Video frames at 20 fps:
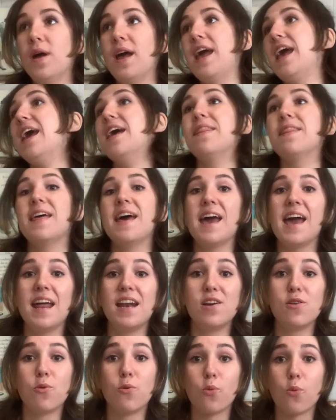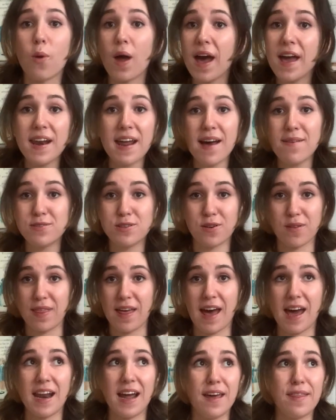And then right after
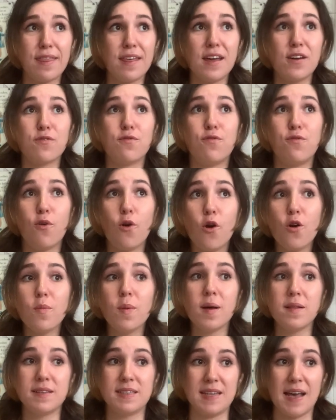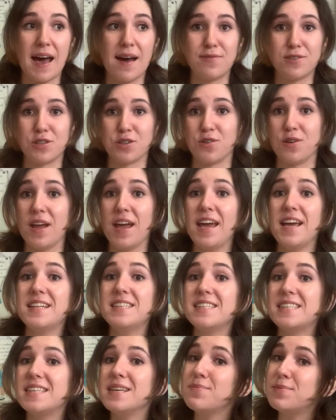that, I think 4 months after,
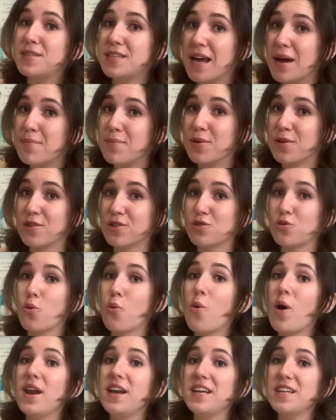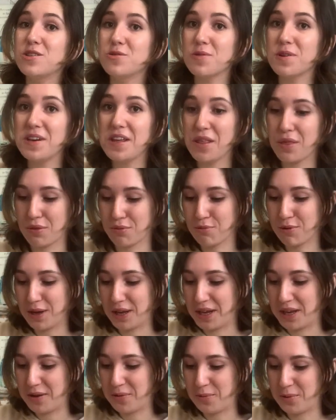in September
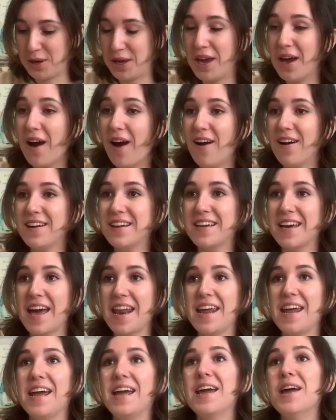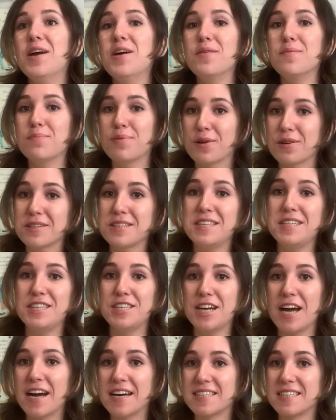2023, we are getting Percy
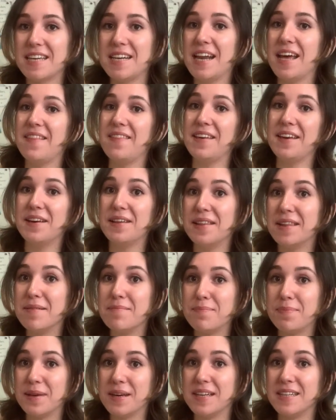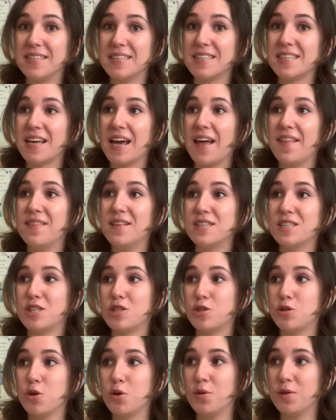Jackson and the Olympians and the
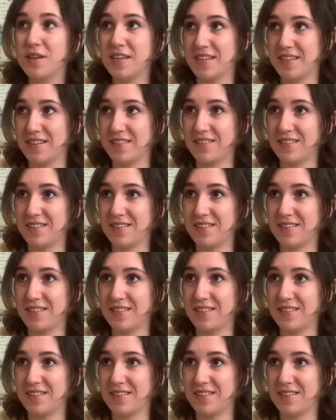Stolen